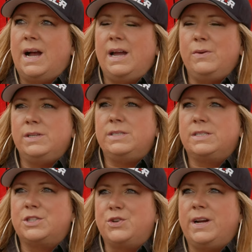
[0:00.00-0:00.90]
I would
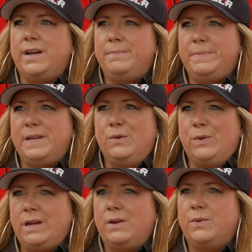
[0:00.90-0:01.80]
describe big
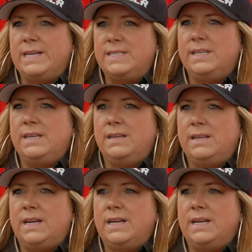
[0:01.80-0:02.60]
rig racing